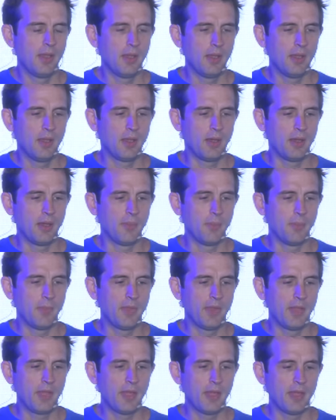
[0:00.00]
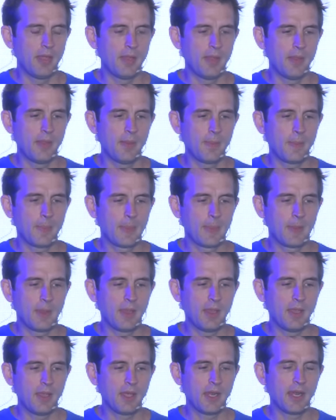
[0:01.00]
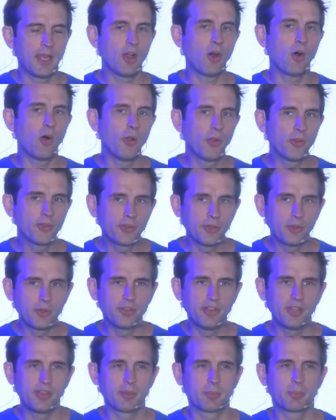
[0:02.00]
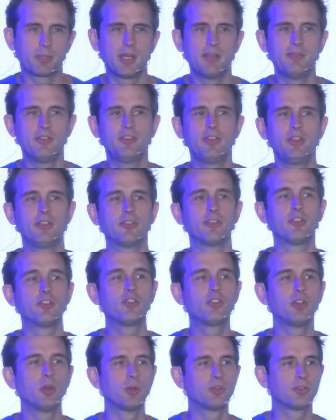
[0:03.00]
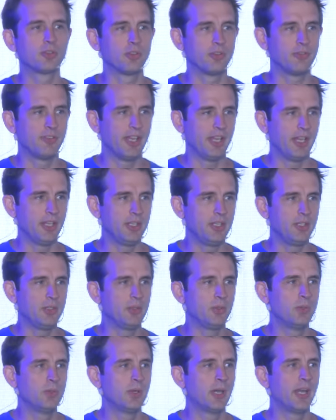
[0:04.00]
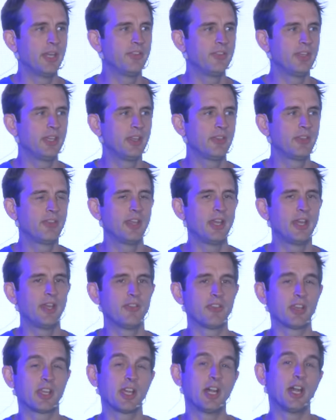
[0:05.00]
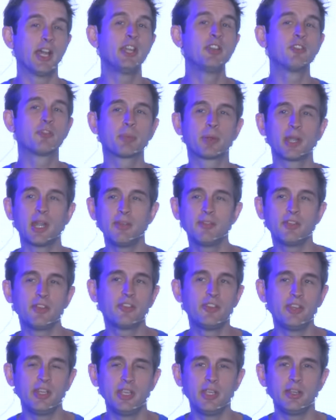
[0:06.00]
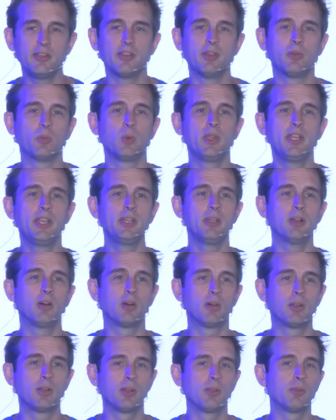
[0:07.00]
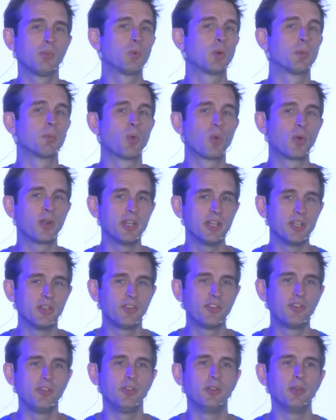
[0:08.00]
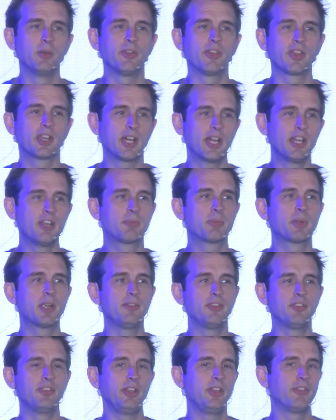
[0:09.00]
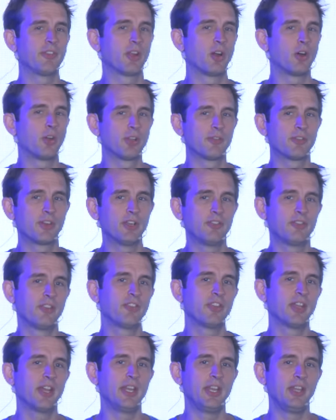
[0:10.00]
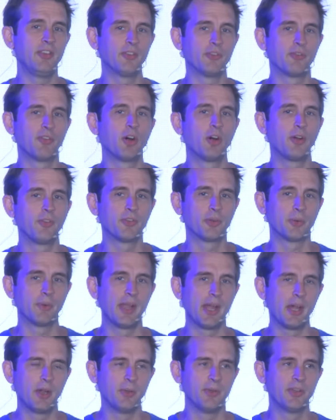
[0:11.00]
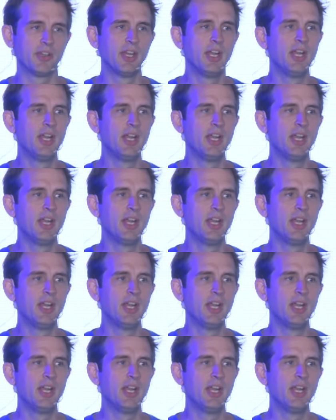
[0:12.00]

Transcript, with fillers: Um, and I also think that privacy is a social value. I think that the kind of privacy that we all were born into and the kind of privacy that all of our societies evolved around